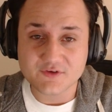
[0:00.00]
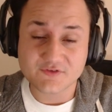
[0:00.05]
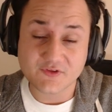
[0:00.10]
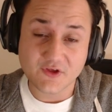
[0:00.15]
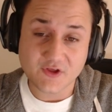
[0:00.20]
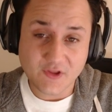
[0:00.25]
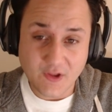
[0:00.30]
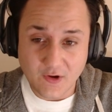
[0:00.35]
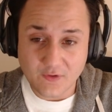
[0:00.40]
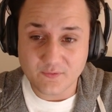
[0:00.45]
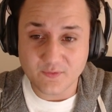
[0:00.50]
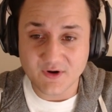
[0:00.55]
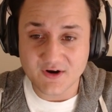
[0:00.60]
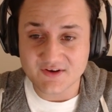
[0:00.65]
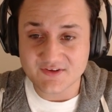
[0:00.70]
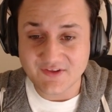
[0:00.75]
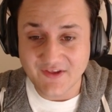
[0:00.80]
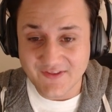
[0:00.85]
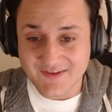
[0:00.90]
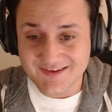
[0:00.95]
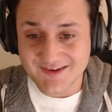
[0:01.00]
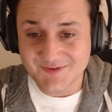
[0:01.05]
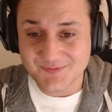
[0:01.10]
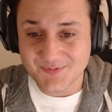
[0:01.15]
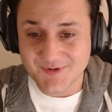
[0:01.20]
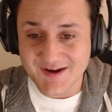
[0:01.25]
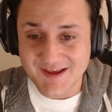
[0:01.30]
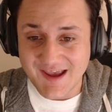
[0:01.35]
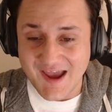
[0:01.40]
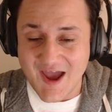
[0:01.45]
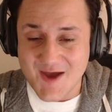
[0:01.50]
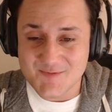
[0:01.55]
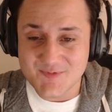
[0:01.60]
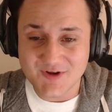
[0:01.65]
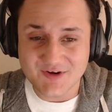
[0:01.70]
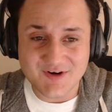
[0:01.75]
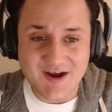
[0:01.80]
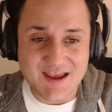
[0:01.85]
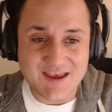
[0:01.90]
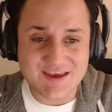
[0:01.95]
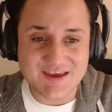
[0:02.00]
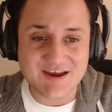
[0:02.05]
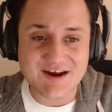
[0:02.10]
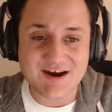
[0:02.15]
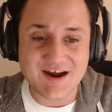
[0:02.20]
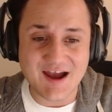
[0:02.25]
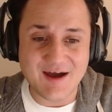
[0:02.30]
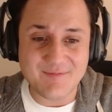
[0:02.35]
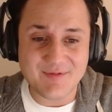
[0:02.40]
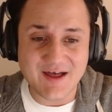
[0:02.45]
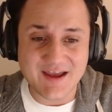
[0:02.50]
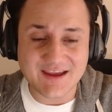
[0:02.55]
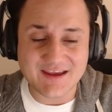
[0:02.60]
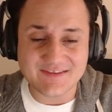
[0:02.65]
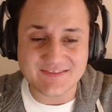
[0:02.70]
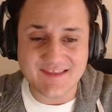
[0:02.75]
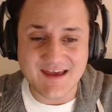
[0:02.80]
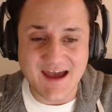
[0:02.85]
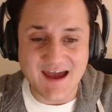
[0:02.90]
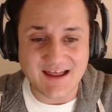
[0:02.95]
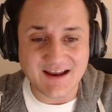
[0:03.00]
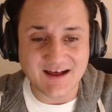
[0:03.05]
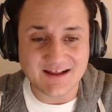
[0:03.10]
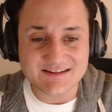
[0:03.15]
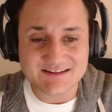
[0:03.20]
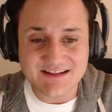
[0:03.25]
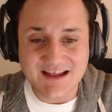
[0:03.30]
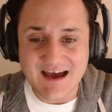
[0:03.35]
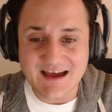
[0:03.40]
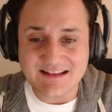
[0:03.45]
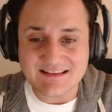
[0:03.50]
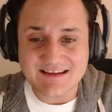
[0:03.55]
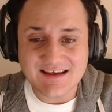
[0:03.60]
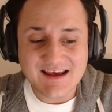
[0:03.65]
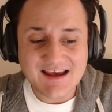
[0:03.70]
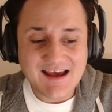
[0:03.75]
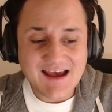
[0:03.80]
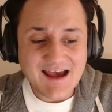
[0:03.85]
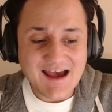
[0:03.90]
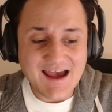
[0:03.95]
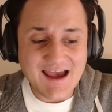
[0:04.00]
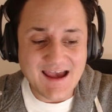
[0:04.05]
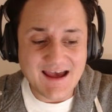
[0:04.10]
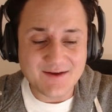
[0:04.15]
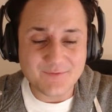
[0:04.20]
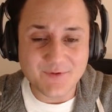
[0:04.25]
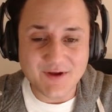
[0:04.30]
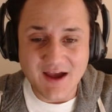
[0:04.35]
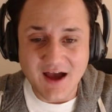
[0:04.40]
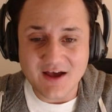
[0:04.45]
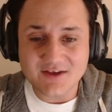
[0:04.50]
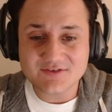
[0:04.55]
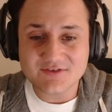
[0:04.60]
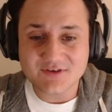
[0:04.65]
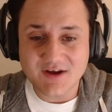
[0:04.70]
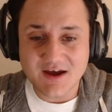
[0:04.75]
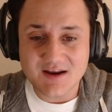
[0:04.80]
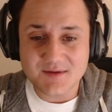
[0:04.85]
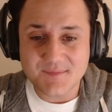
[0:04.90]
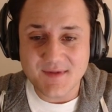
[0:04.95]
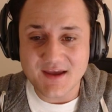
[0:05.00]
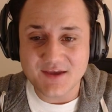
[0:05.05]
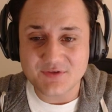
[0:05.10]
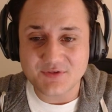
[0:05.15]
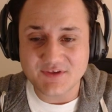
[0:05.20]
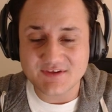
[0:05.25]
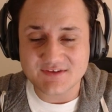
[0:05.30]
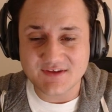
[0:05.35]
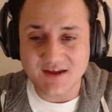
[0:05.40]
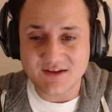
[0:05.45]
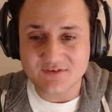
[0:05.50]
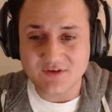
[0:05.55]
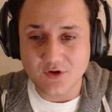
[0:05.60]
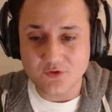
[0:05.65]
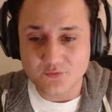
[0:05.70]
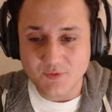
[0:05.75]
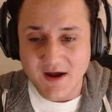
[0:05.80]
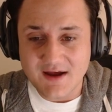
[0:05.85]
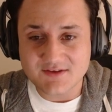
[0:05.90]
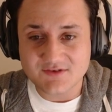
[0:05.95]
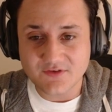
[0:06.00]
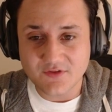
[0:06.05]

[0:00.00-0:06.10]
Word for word: The Clone Wars. So this is pretty epic right here. I'm liking that a lot. And also got to make the skin tone red.